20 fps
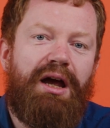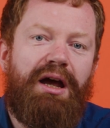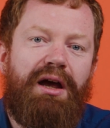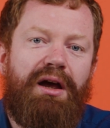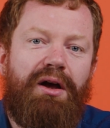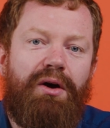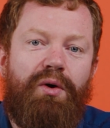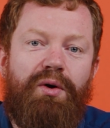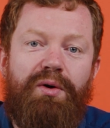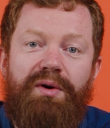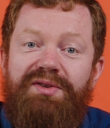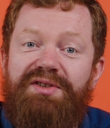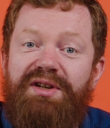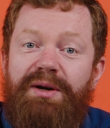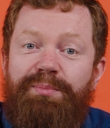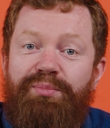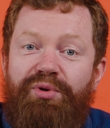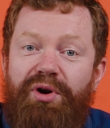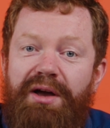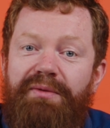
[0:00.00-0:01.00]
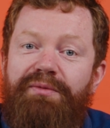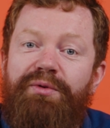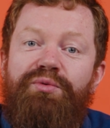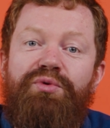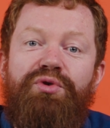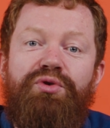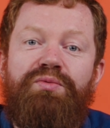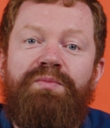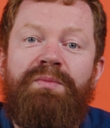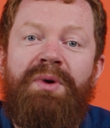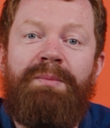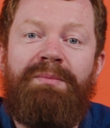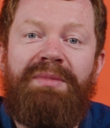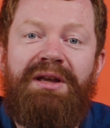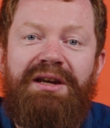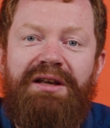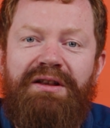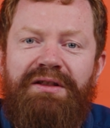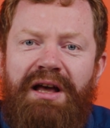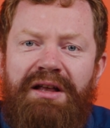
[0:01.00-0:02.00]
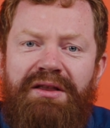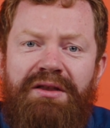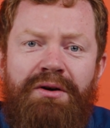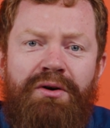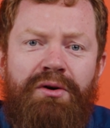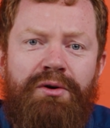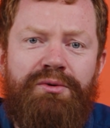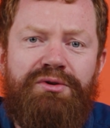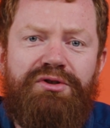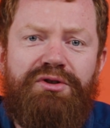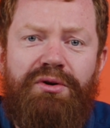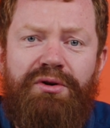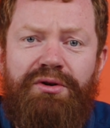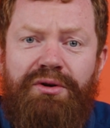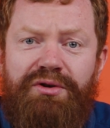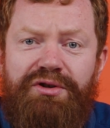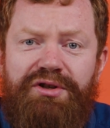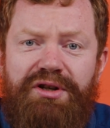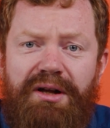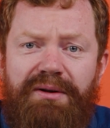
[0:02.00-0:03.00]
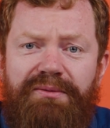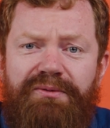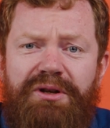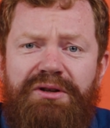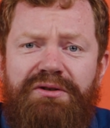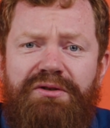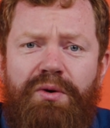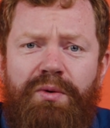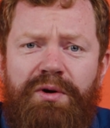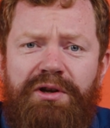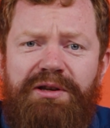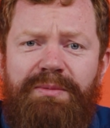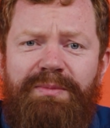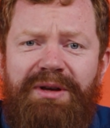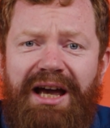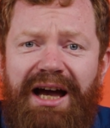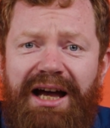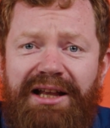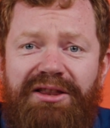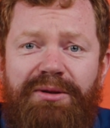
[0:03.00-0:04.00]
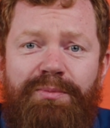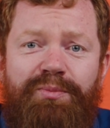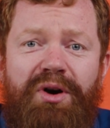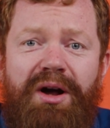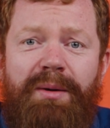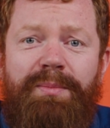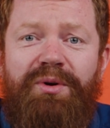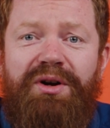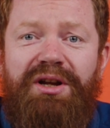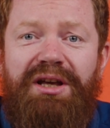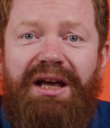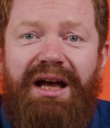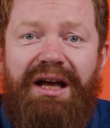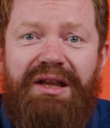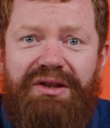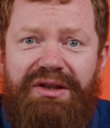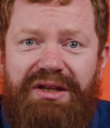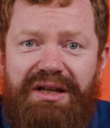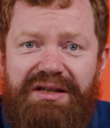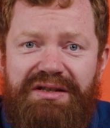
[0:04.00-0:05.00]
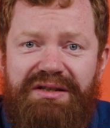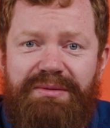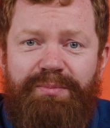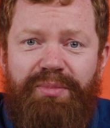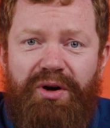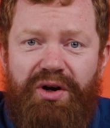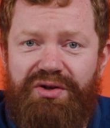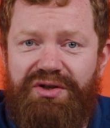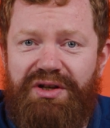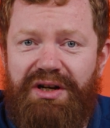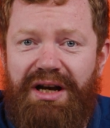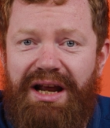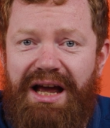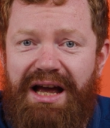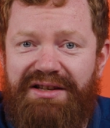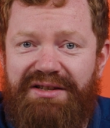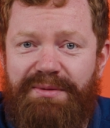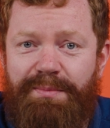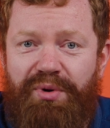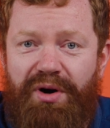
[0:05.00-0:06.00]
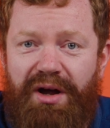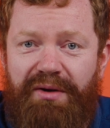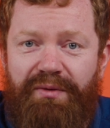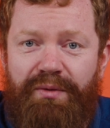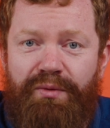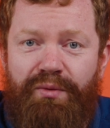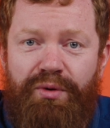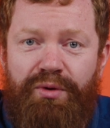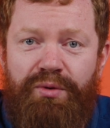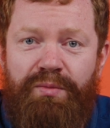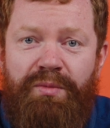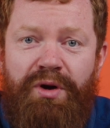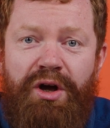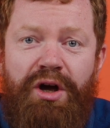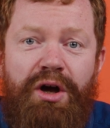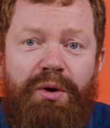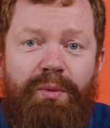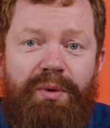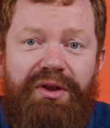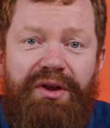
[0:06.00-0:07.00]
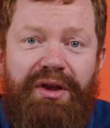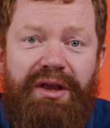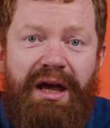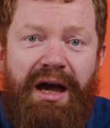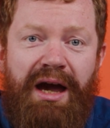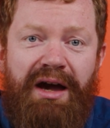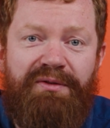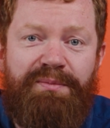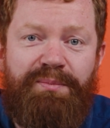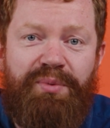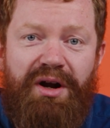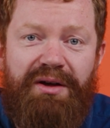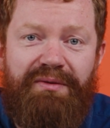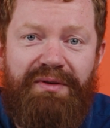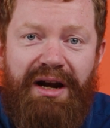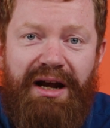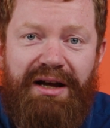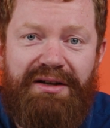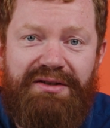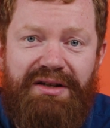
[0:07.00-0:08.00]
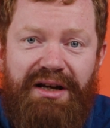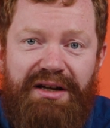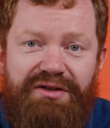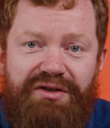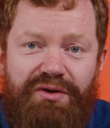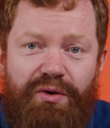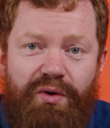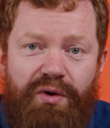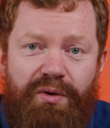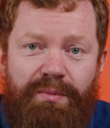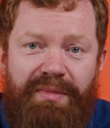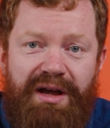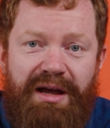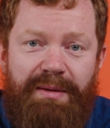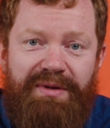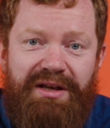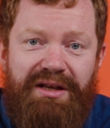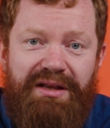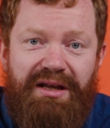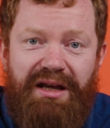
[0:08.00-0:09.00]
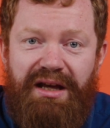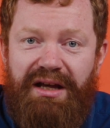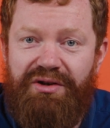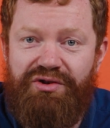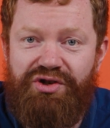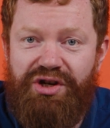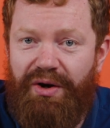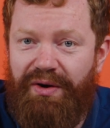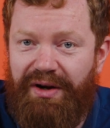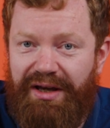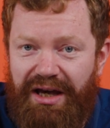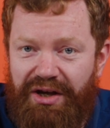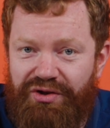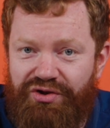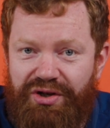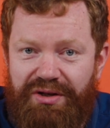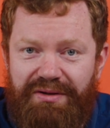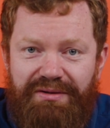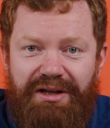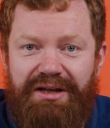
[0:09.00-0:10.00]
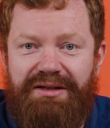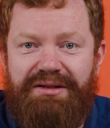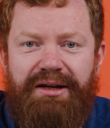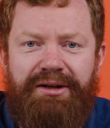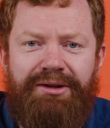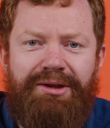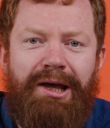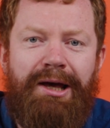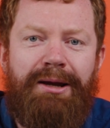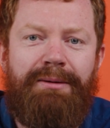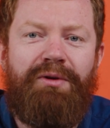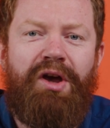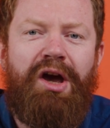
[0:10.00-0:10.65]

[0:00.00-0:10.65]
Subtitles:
Or is it a private room, meaning that the host or yourself is going to be at the property and this person has a private room, whether they have private access or maybe they share a kitchen, things like that.